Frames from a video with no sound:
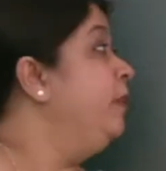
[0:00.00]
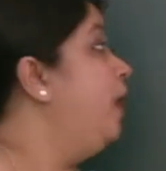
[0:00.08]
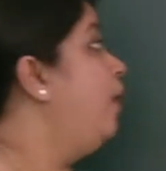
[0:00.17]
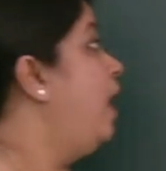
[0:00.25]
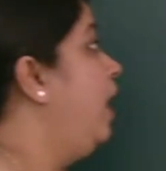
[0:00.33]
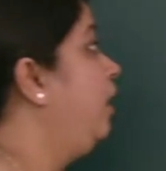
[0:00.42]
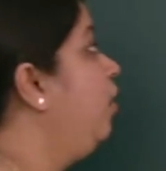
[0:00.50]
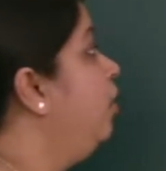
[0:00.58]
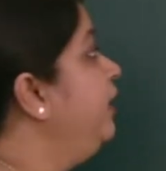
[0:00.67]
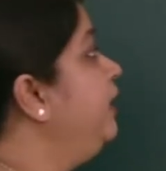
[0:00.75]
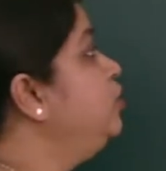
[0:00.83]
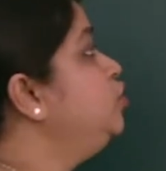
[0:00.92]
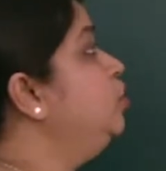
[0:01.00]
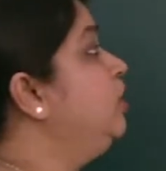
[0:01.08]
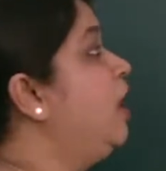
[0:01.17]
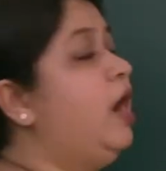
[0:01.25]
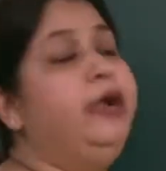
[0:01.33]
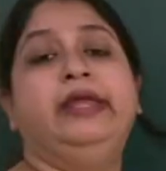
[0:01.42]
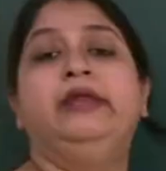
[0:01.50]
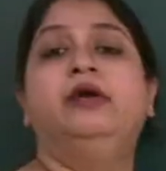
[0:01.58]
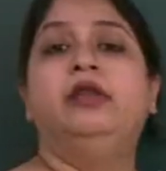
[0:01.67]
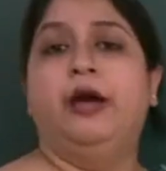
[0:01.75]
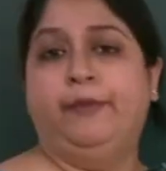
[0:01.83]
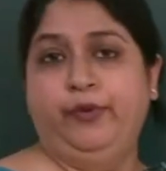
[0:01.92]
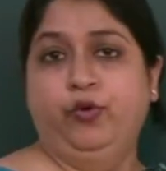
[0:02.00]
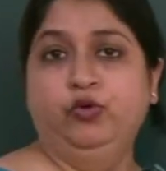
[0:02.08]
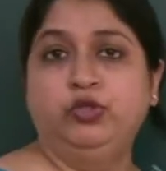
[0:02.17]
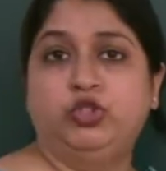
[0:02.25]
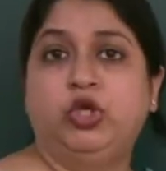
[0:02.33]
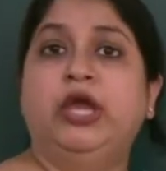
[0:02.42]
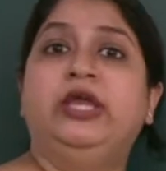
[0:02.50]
Now according to cardinal approach,